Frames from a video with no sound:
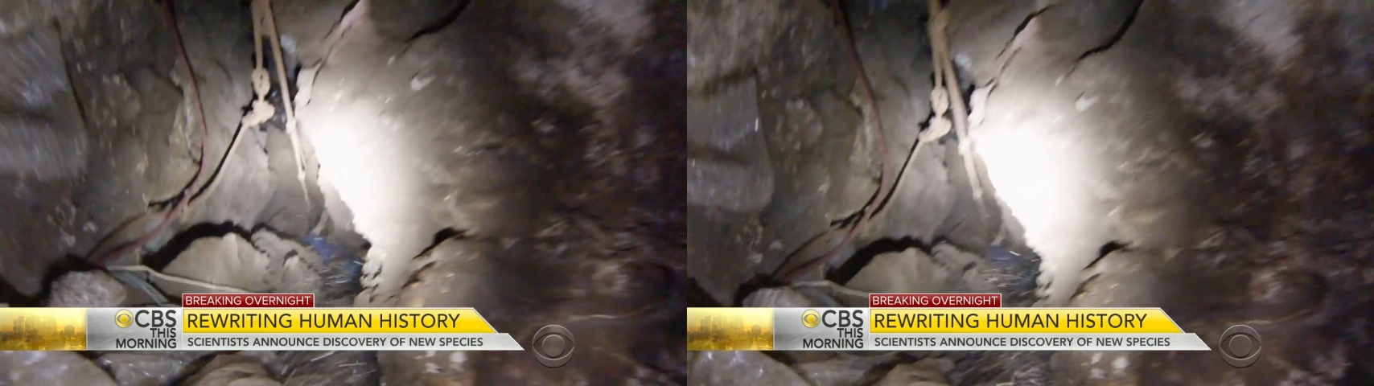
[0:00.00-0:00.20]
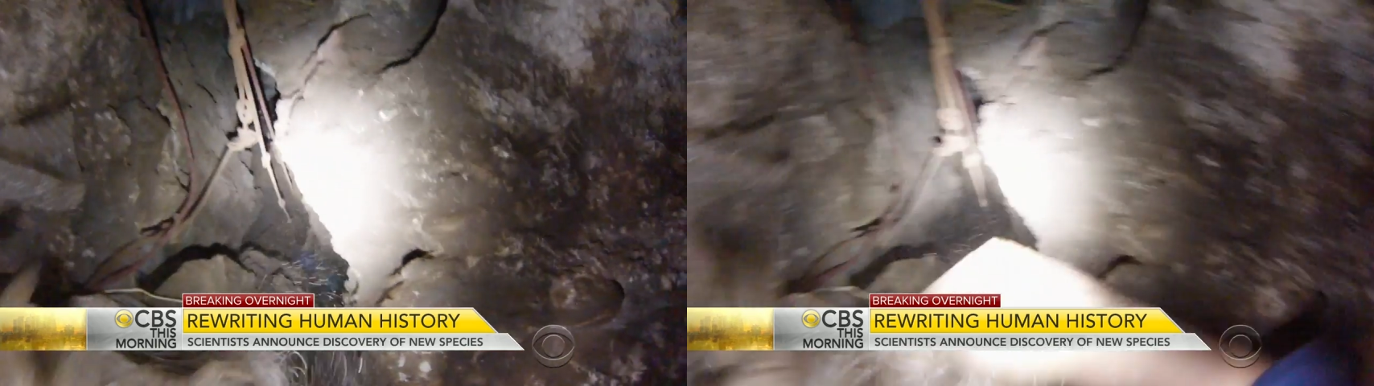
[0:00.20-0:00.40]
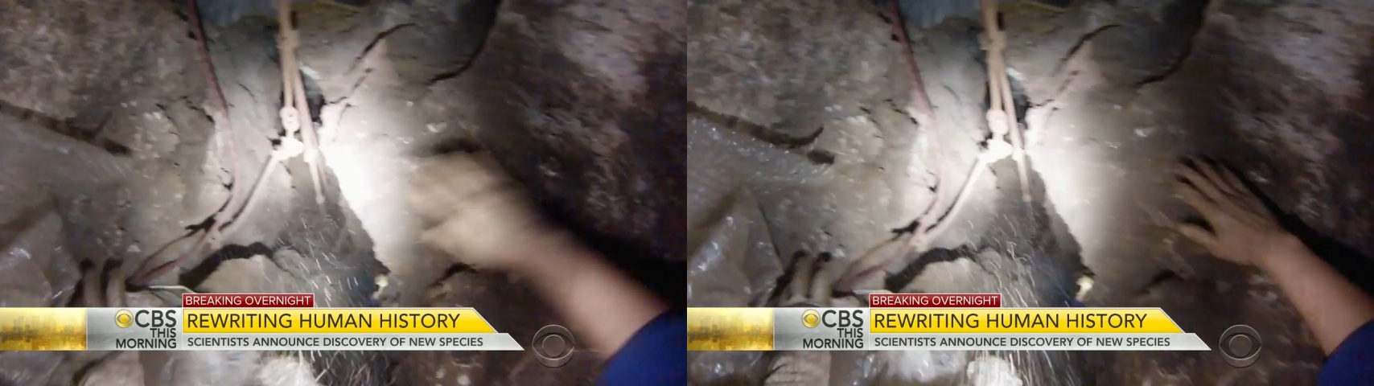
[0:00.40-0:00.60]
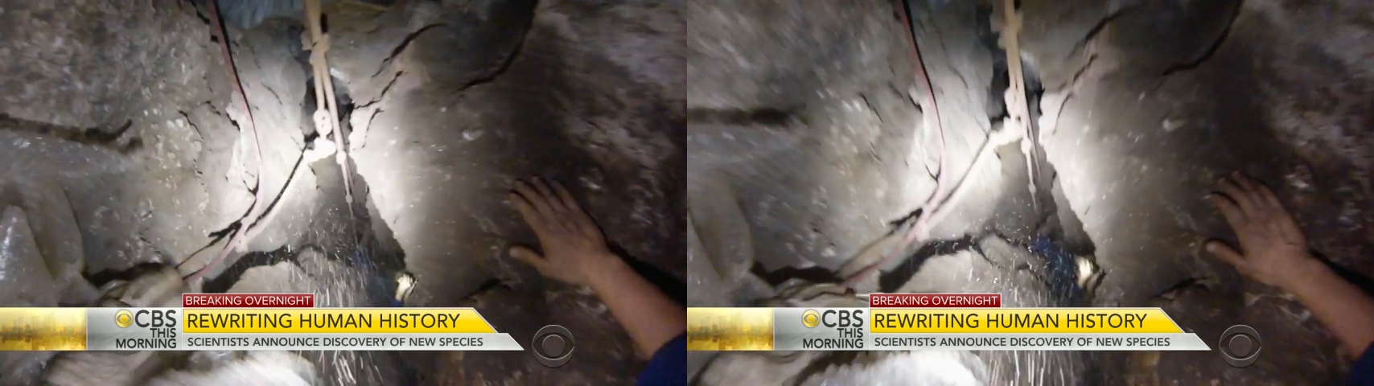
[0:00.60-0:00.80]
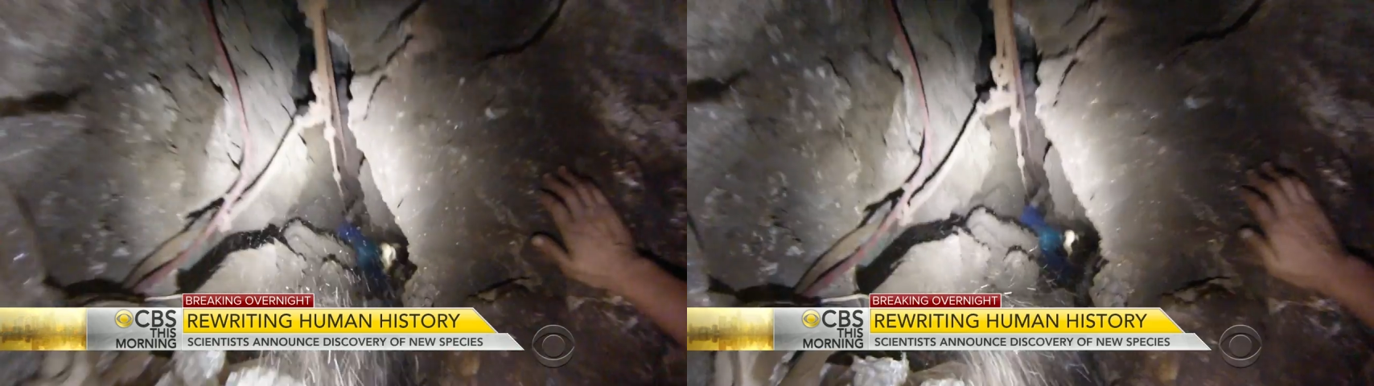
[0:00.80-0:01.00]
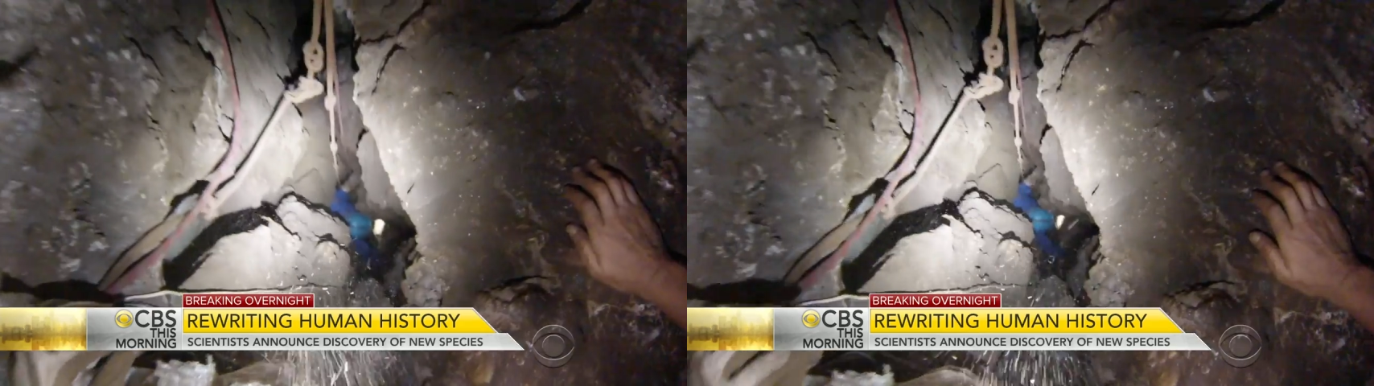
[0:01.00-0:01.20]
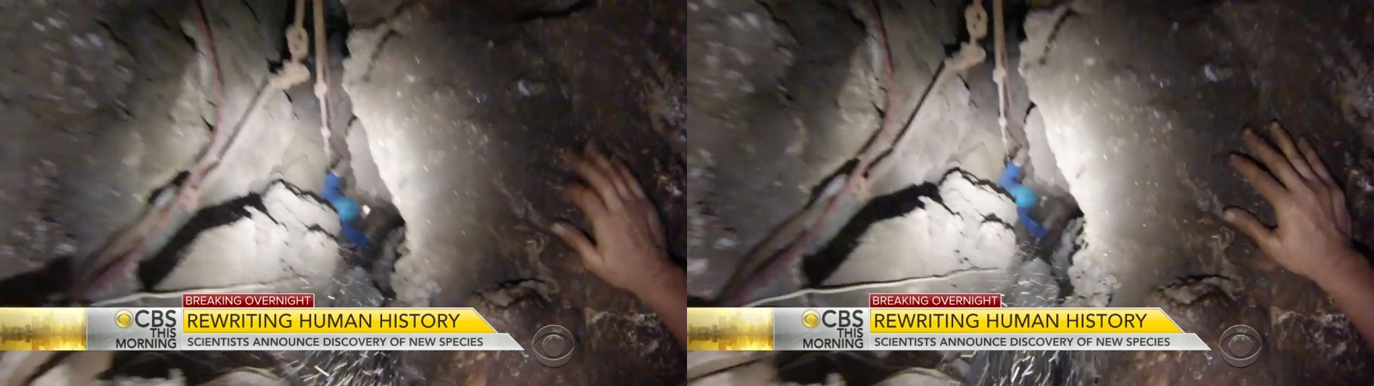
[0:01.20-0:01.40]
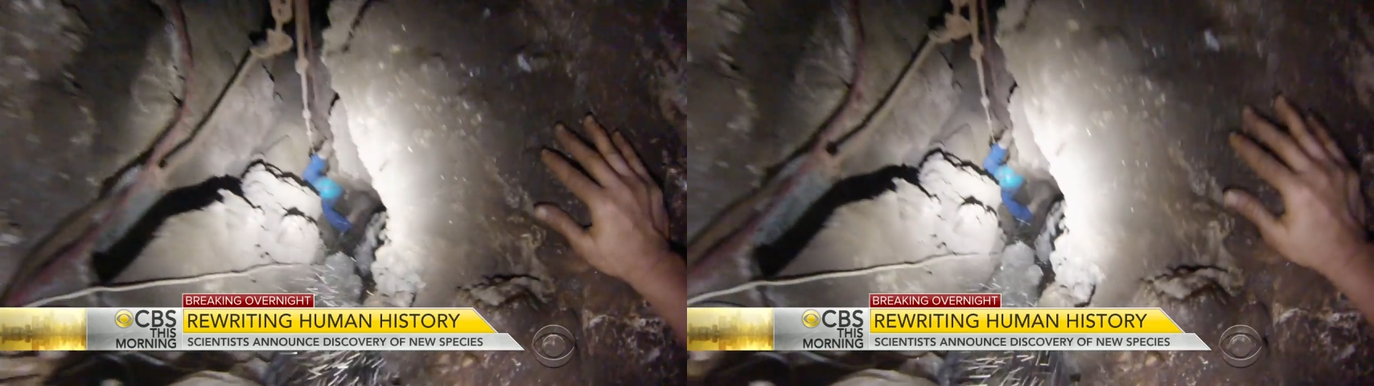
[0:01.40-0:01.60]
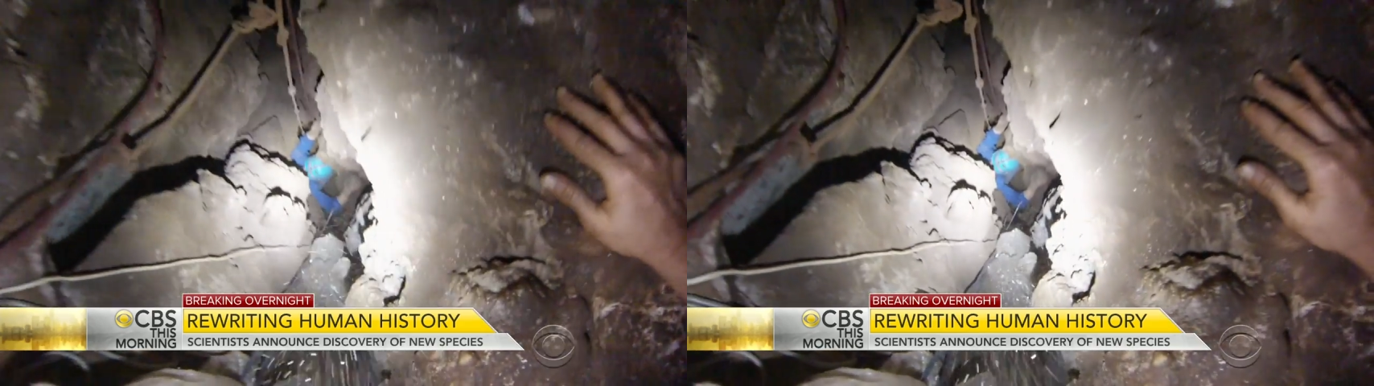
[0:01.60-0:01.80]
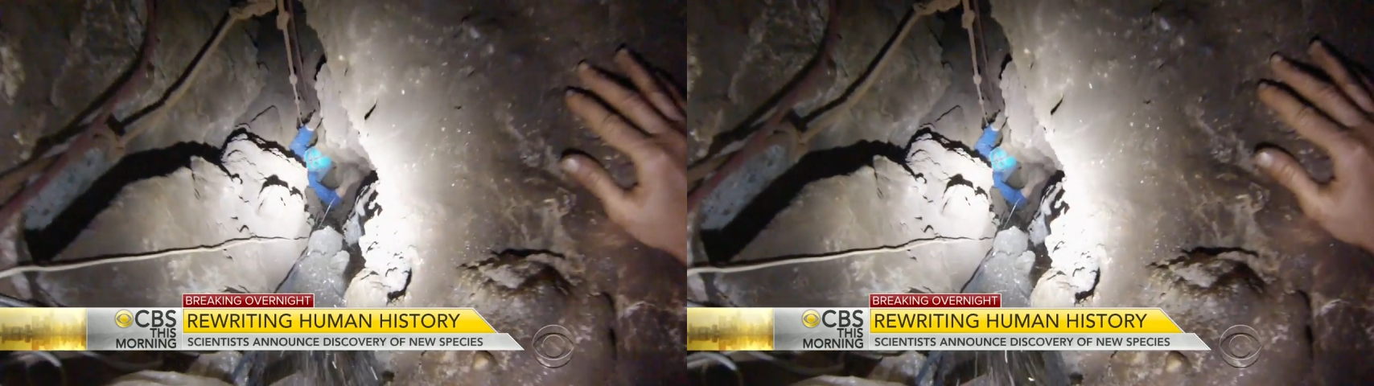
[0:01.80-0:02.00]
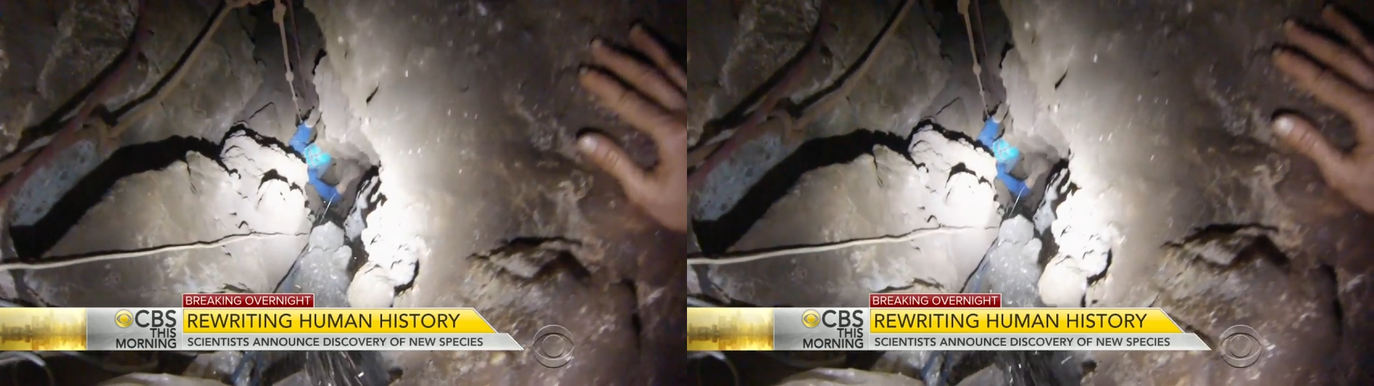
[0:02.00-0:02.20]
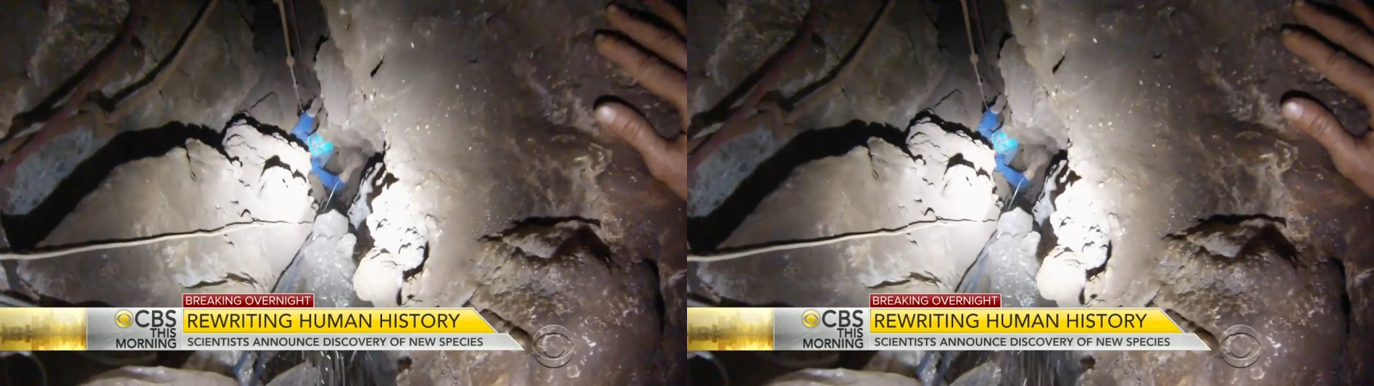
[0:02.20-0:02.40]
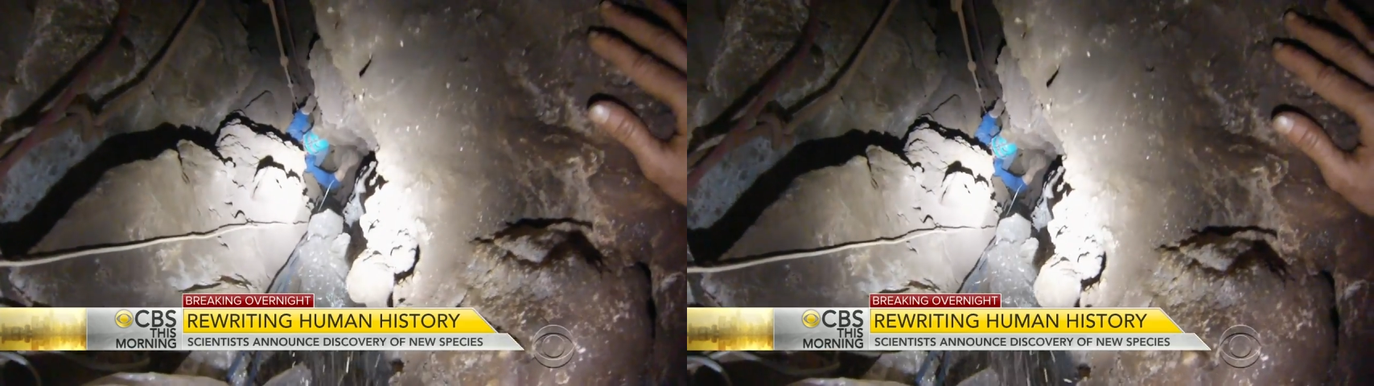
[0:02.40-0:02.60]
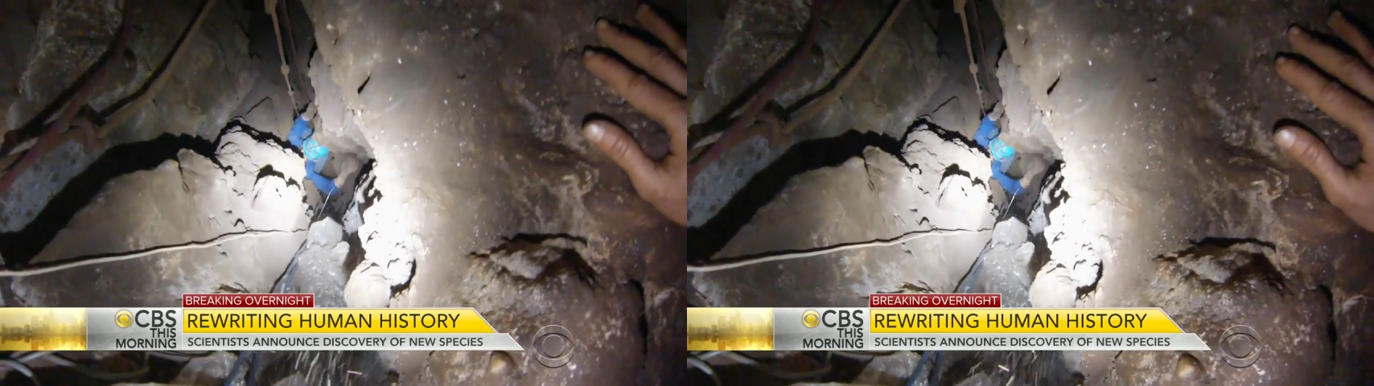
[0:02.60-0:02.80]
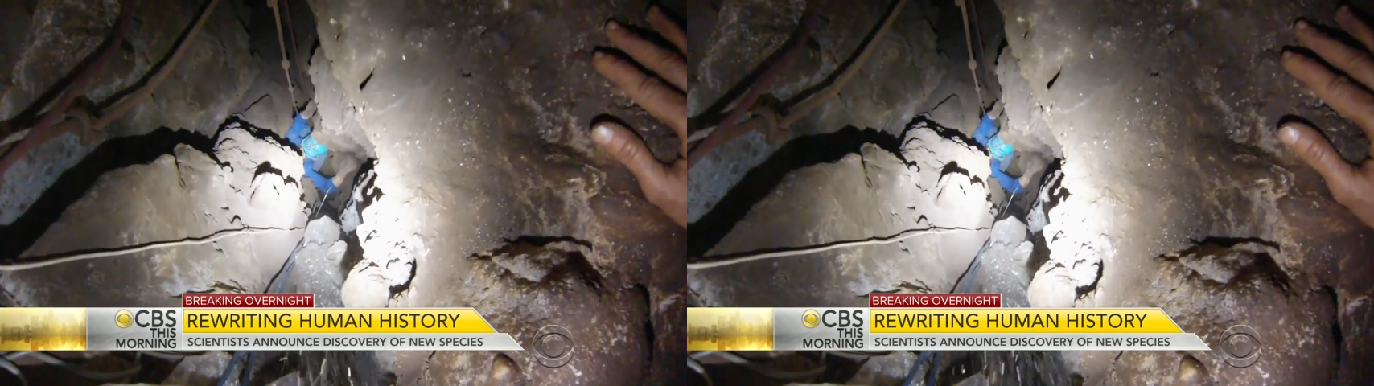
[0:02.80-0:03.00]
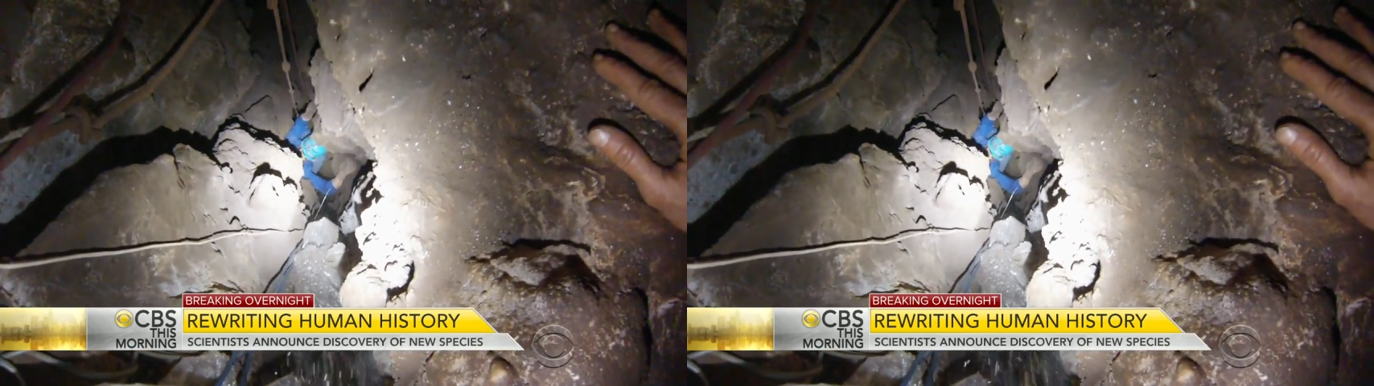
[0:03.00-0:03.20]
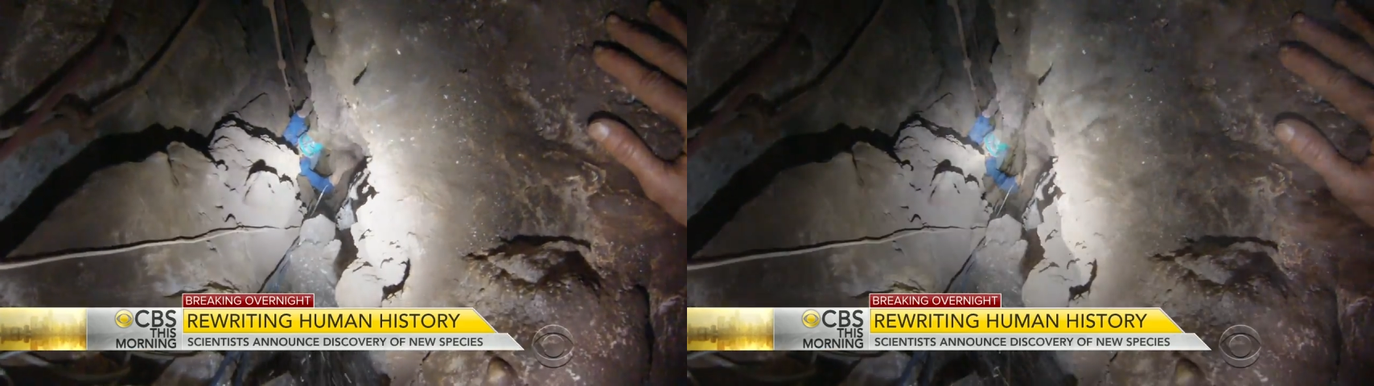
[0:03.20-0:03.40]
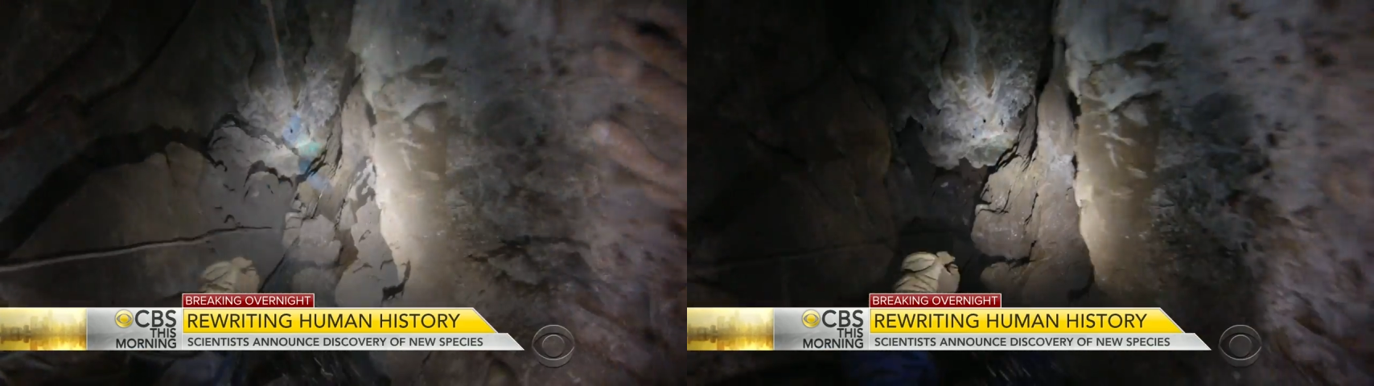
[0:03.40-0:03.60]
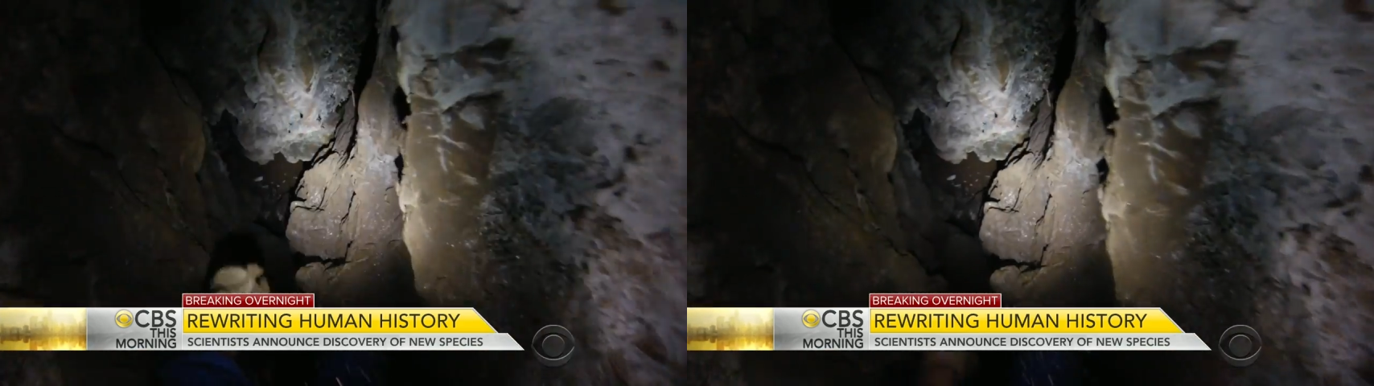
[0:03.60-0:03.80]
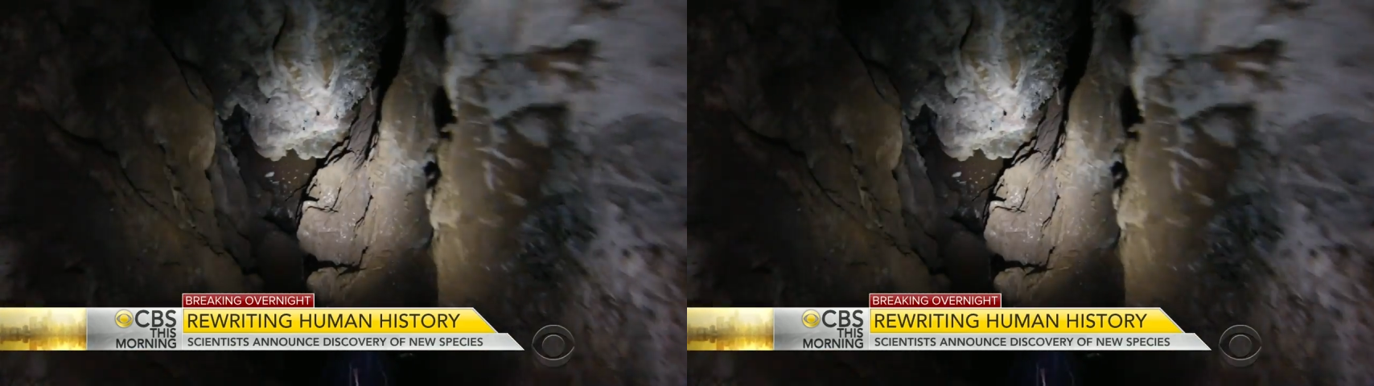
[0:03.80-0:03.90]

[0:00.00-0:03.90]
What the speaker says: No face is visible, so there are no lips to read.